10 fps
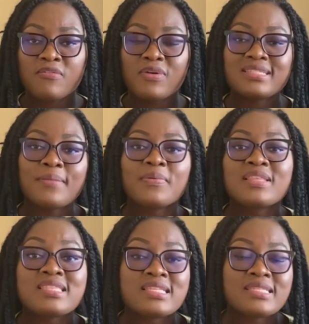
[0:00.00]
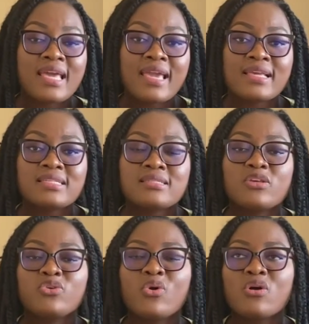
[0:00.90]
For example, in this case,
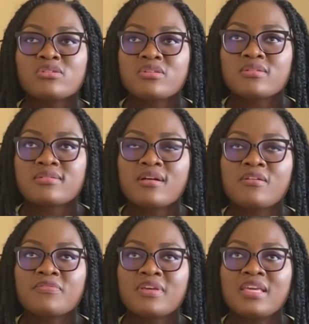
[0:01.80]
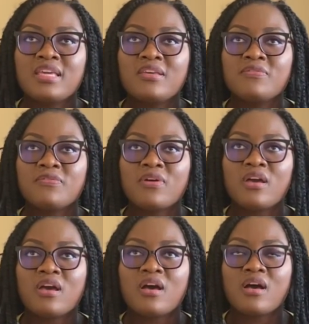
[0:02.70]
you ask yourself, if
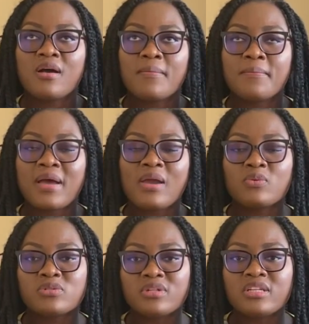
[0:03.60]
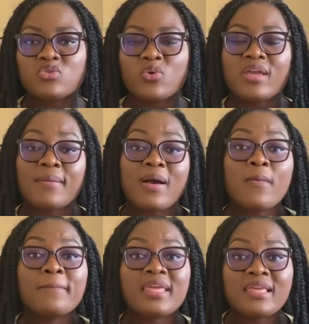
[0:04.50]
I was only talking
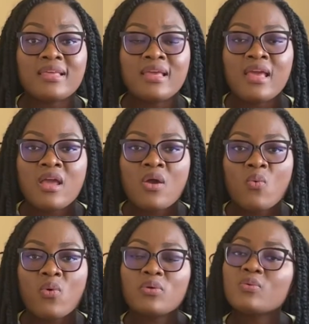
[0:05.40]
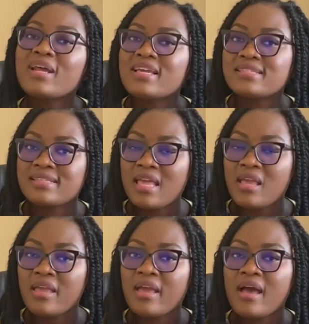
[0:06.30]
about me, what would I
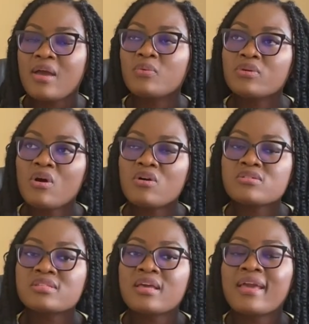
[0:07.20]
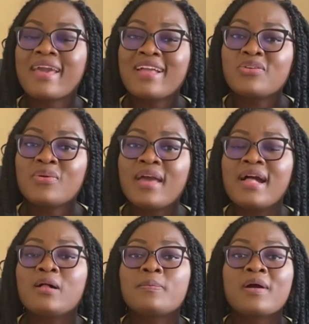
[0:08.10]
say? I would ask, can you
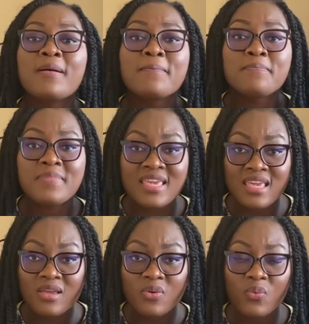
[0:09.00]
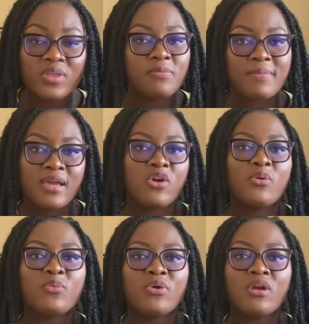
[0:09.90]
help me with my
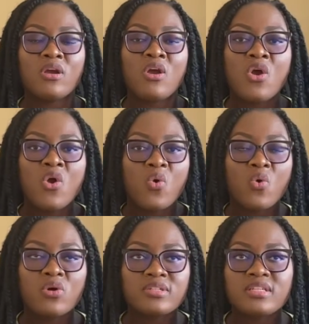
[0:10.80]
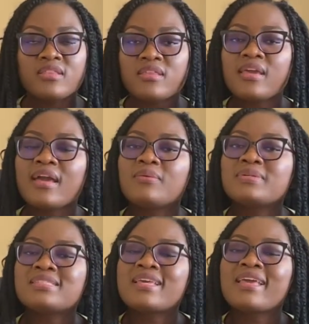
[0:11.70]
homework? Or do you think I
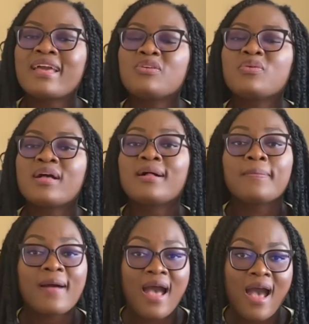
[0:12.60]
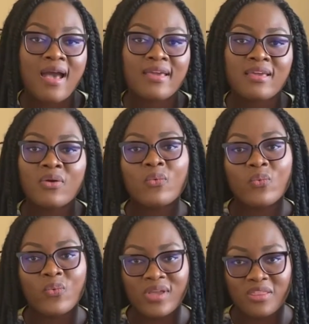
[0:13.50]
would say, can you help I
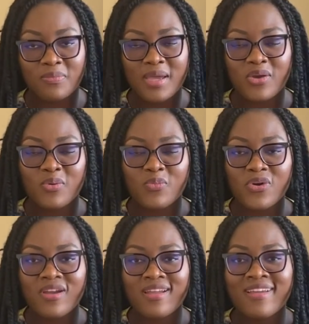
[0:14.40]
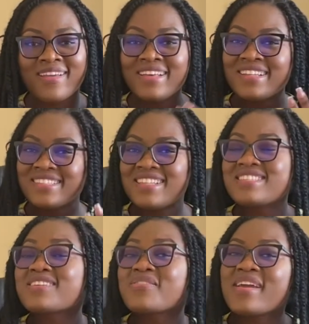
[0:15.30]
with my homework? Since
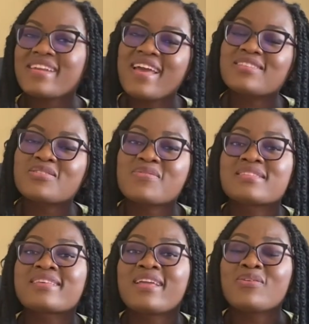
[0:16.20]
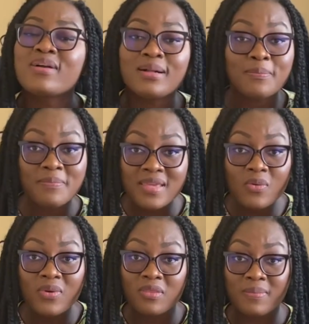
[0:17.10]
the correct answer is, can you help me
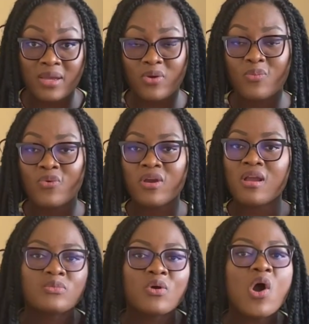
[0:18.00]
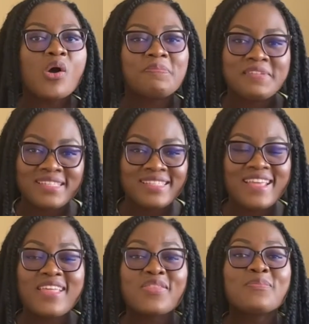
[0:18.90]
with my homework?
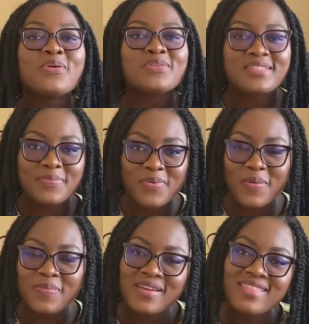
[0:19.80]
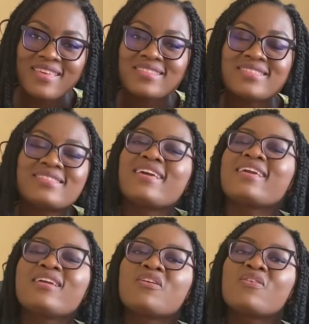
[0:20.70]
Obviously, the most appropriate thing to say
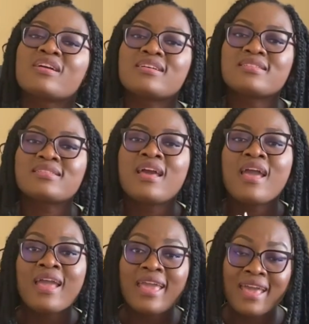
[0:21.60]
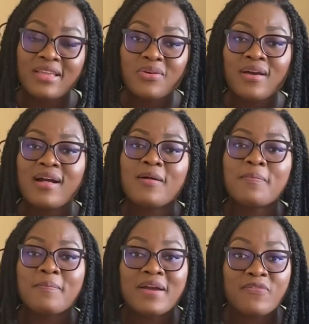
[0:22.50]
here is, can you
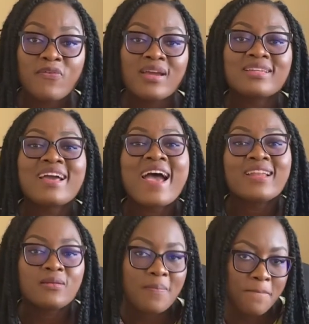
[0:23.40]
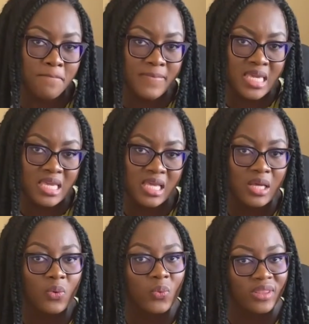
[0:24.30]
help my friend and me
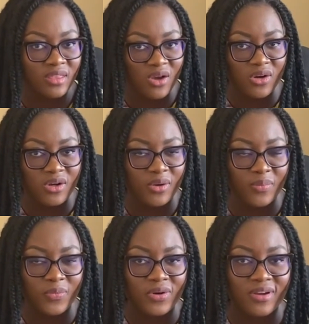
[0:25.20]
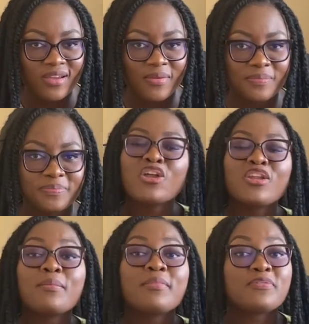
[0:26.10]
with our homework?
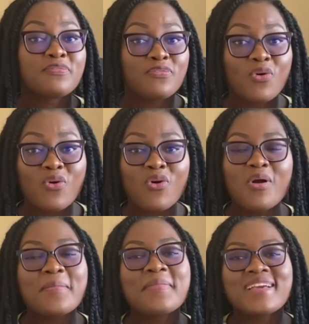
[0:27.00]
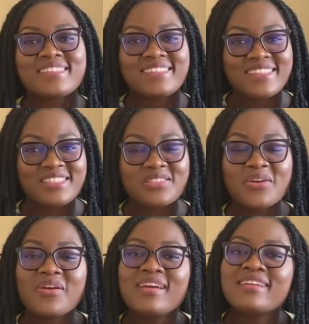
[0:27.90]
Number 4, my
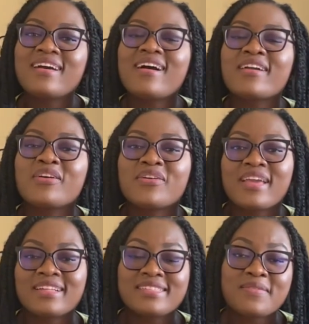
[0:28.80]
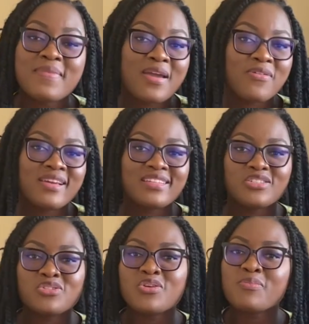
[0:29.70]
sister and I are getting married
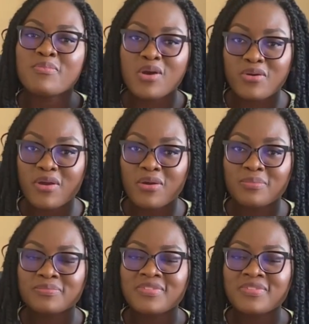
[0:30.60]
tomorrow.